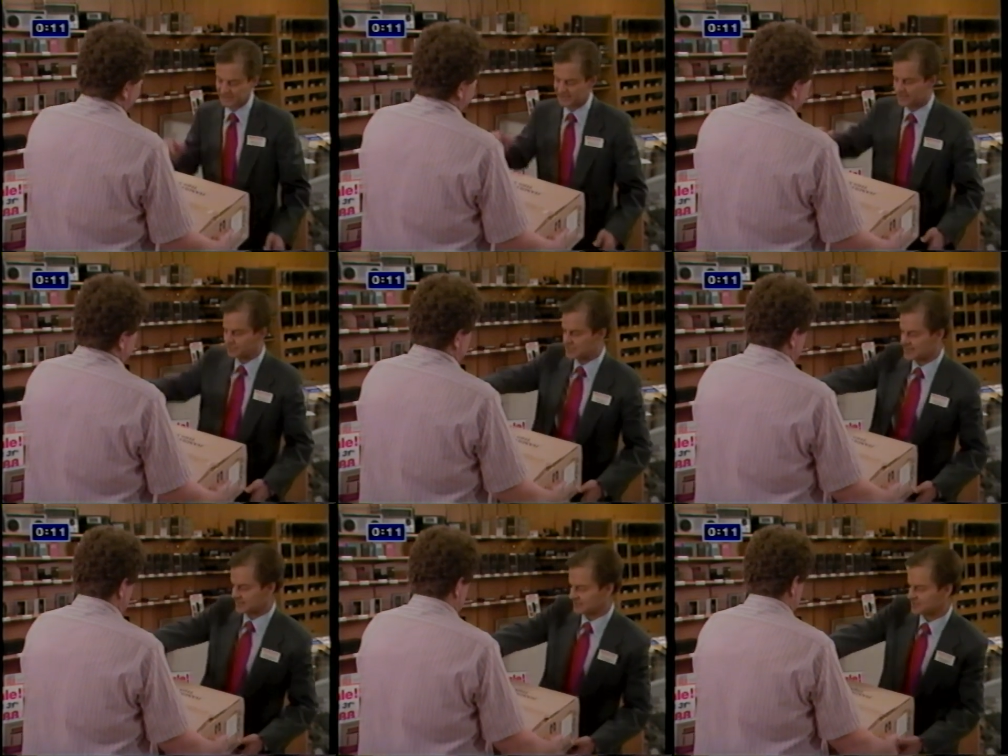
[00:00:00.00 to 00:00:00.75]
Okay, let me
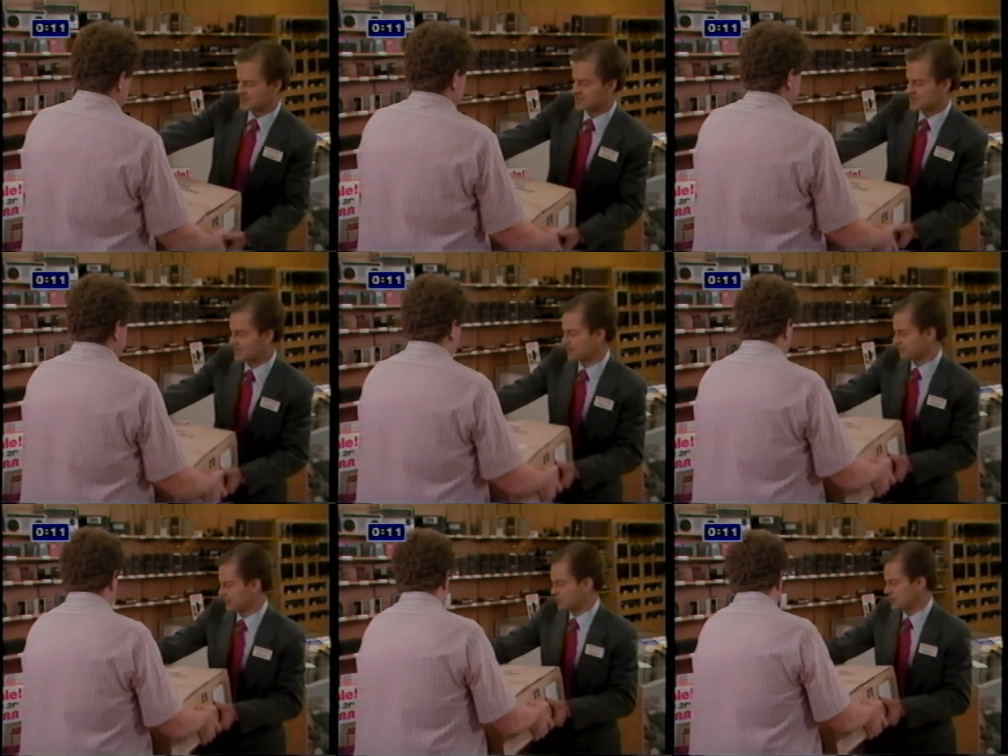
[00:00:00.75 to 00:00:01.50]
take the
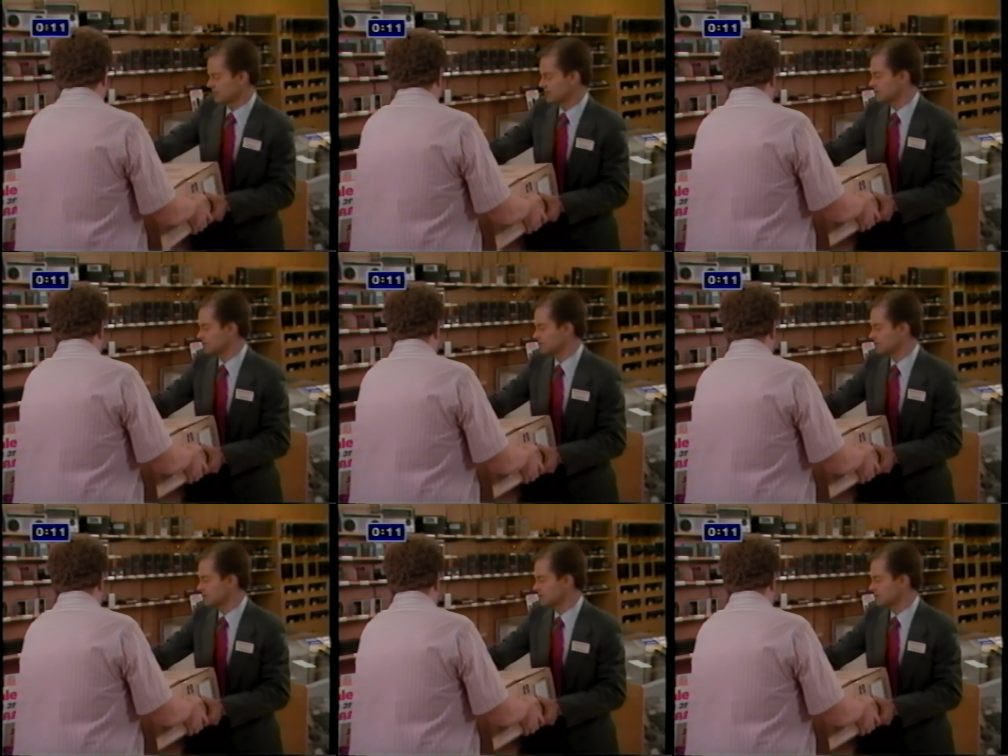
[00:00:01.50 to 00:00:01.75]
VCR from you.